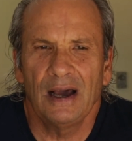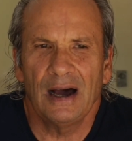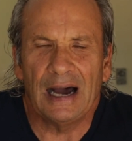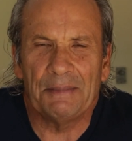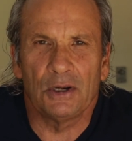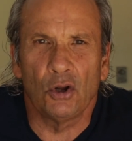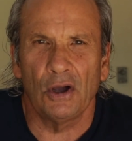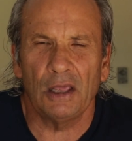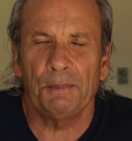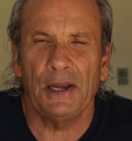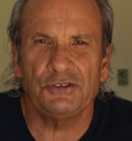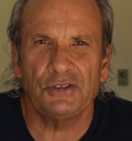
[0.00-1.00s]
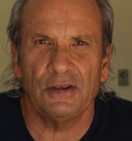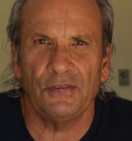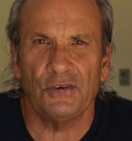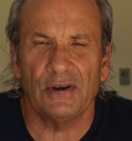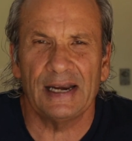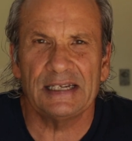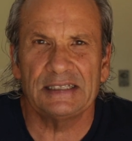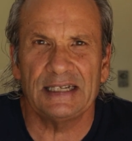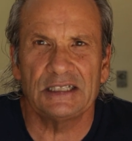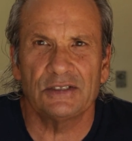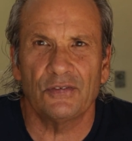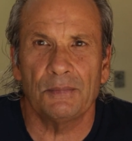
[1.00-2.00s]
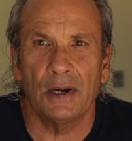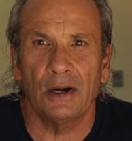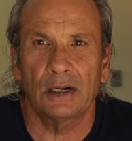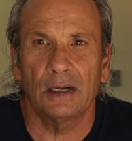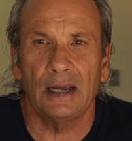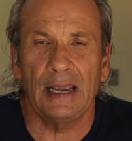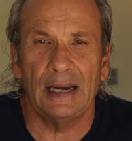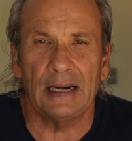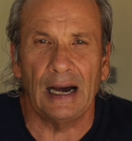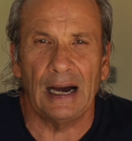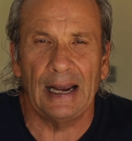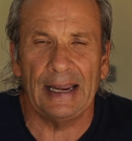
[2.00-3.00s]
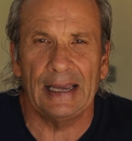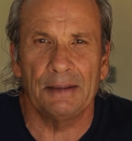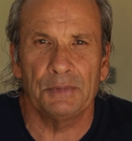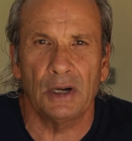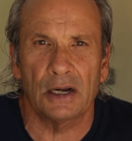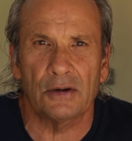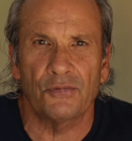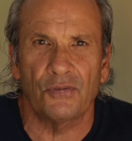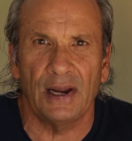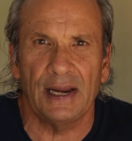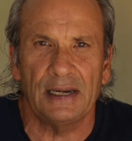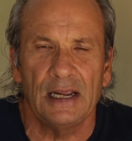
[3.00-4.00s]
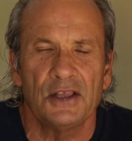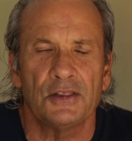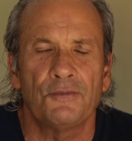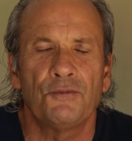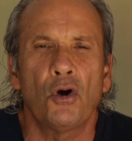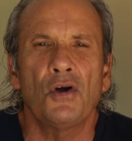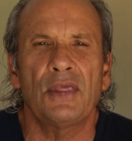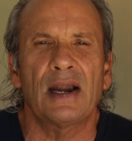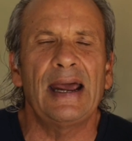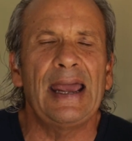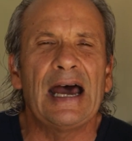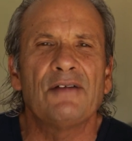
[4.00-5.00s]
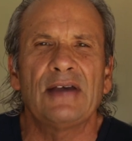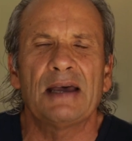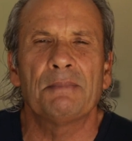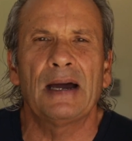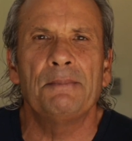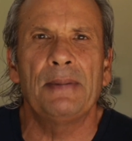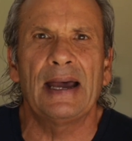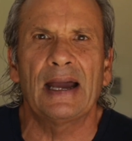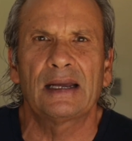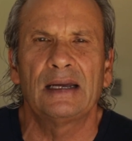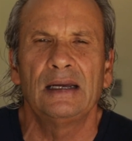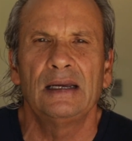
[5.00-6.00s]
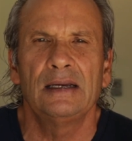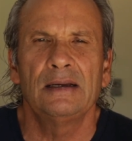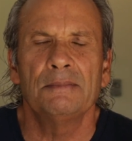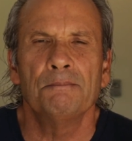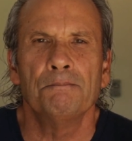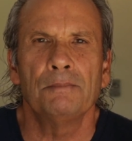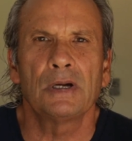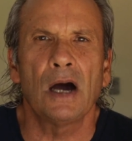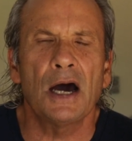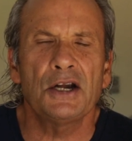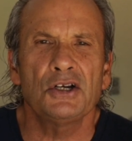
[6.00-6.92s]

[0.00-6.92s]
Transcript: I'm a loyal patriot of the United States of America, and I am not afraid. The four that I have at my back: God